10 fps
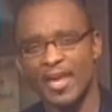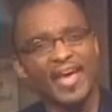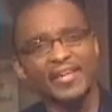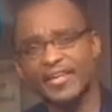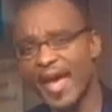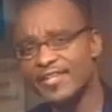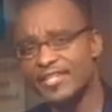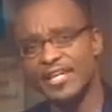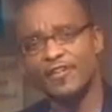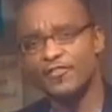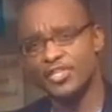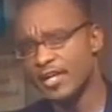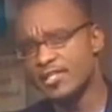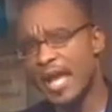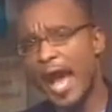Yet, if
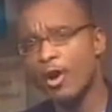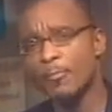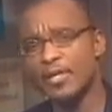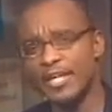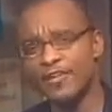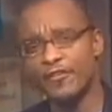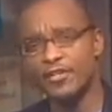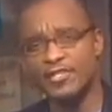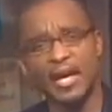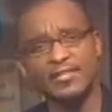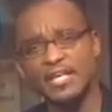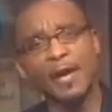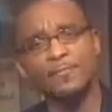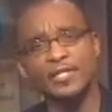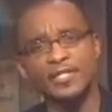Gentile believers
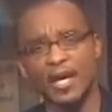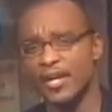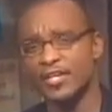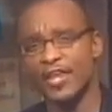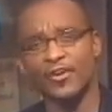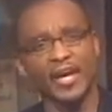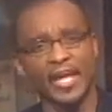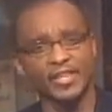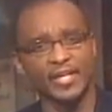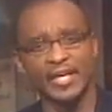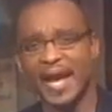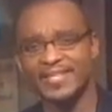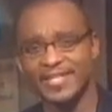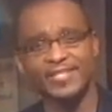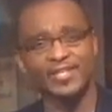adopted another ethnic
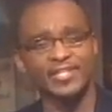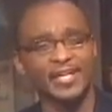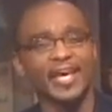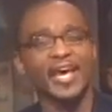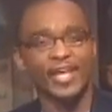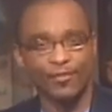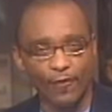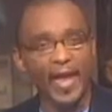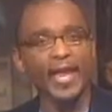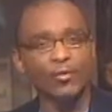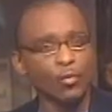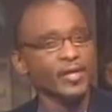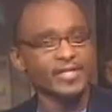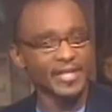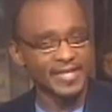identity, they
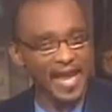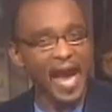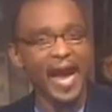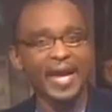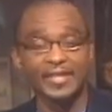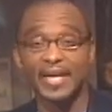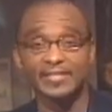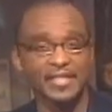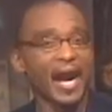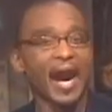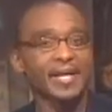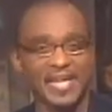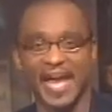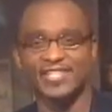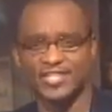would deny that God
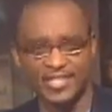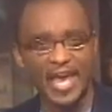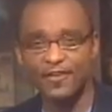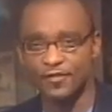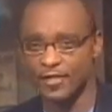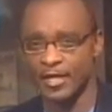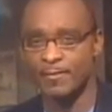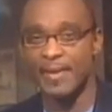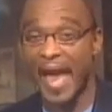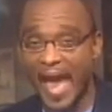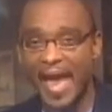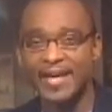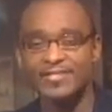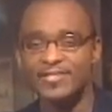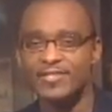had saved them
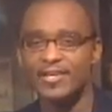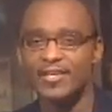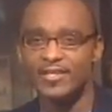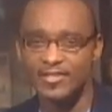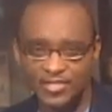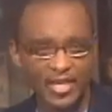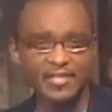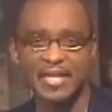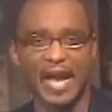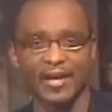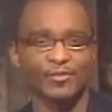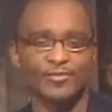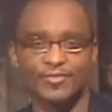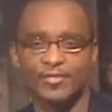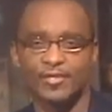as Gentiles.